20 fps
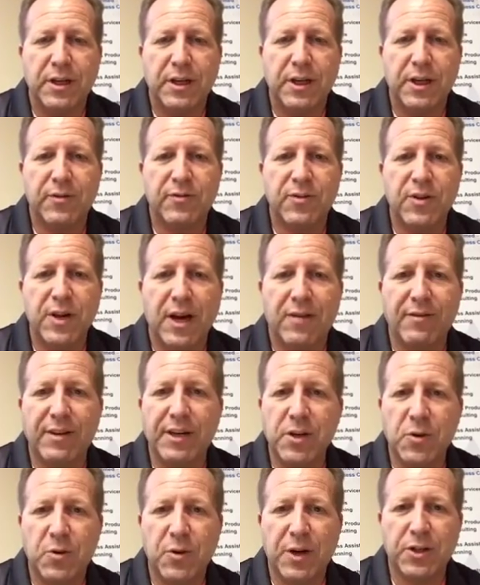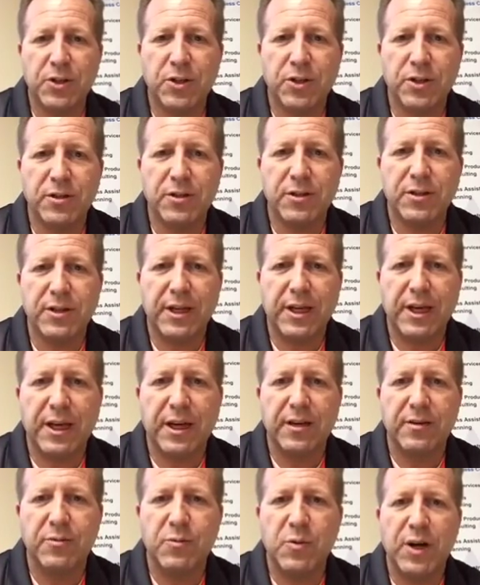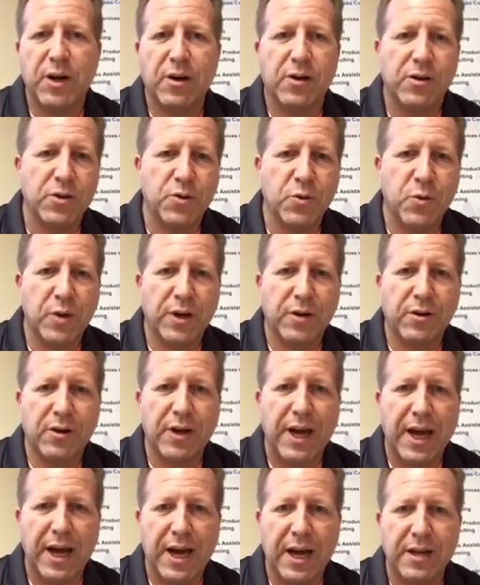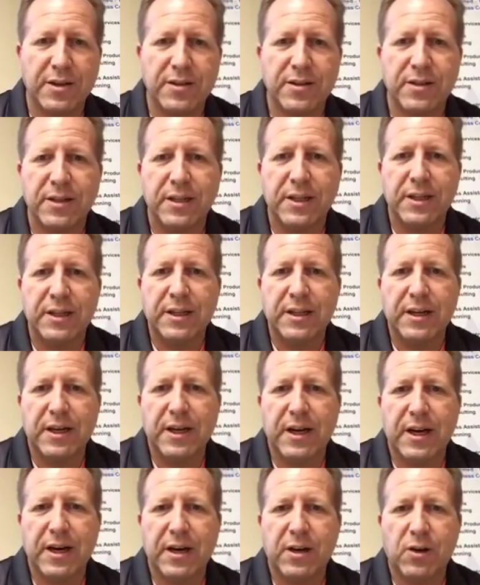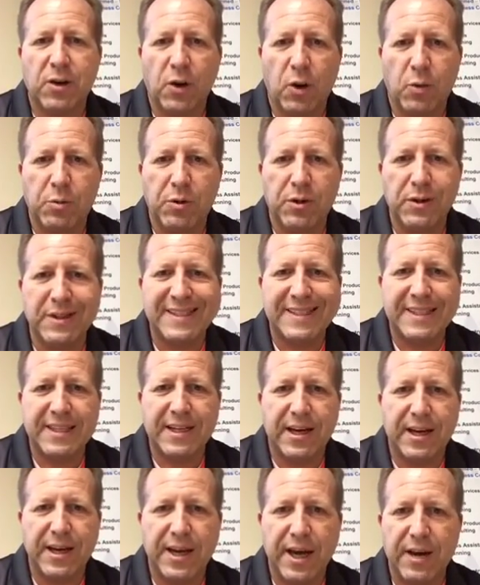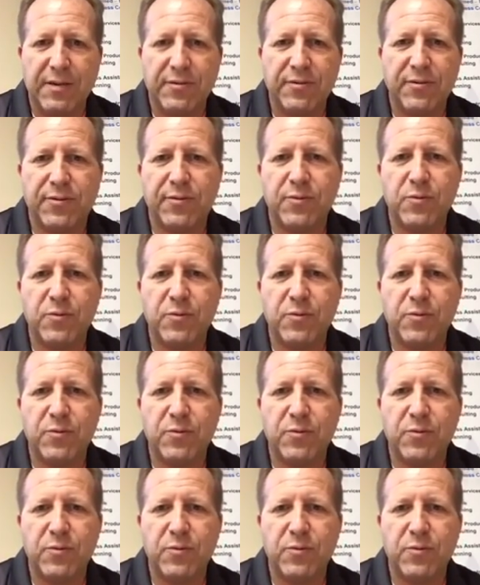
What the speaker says: If you have any questions, again, we are on Twitter at Global CIF.